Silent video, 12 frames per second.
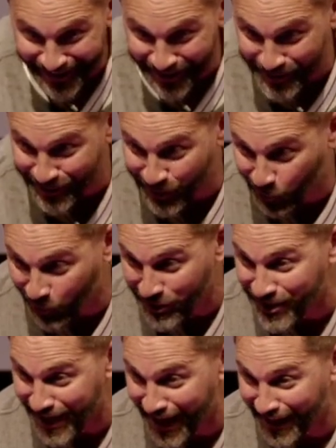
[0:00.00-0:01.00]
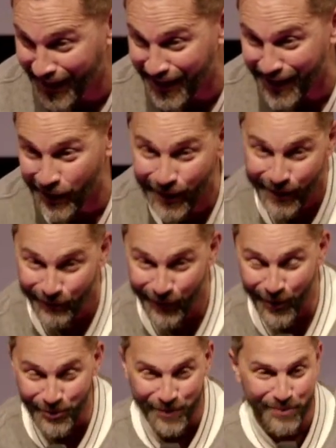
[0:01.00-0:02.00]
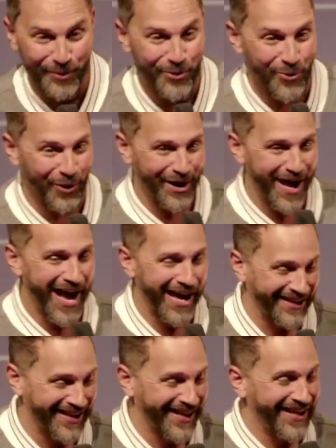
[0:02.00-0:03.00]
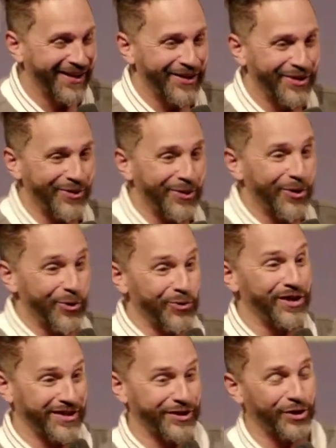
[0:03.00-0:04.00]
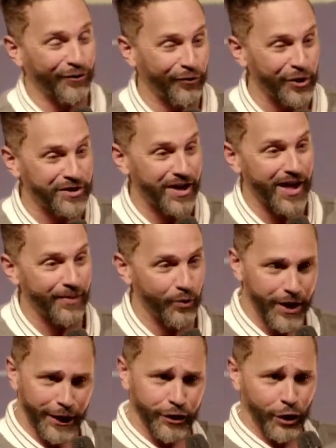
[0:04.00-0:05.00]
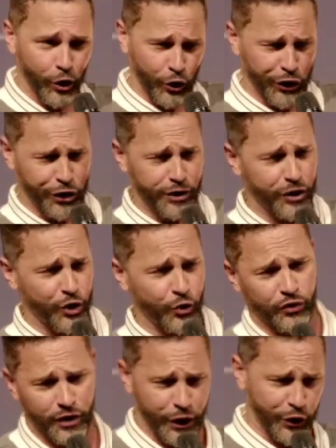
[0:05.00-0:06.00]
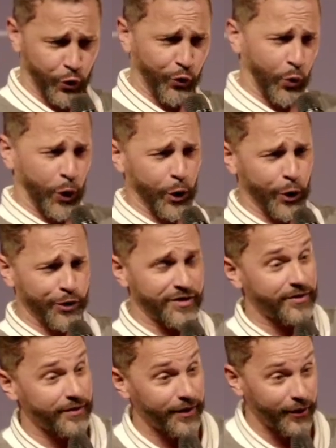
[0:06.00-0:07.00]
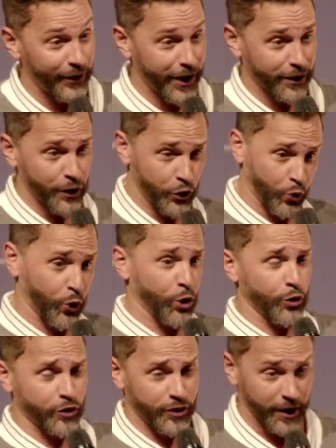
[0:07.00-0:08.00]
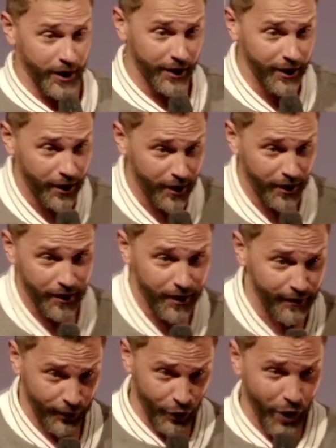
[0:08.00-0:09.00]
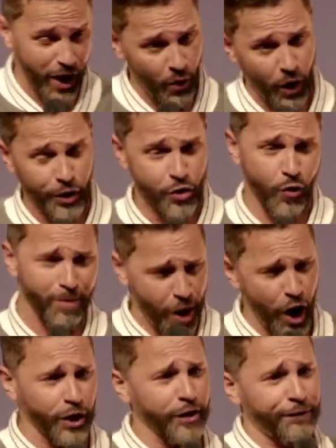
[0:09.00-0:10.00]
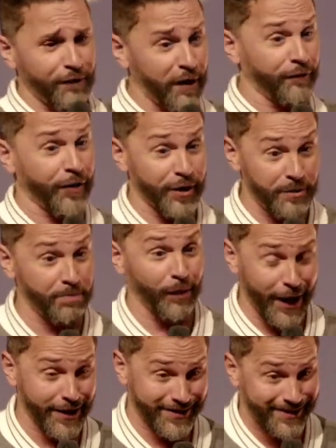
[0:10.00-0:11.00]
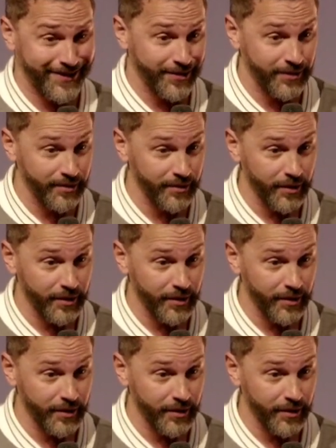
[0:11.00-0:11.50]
this is Christianity, for those people who are not, who this is your first time, we like the Christians use these words, you know, we got these words like, you know, how are you? I'm highly favored and blessed.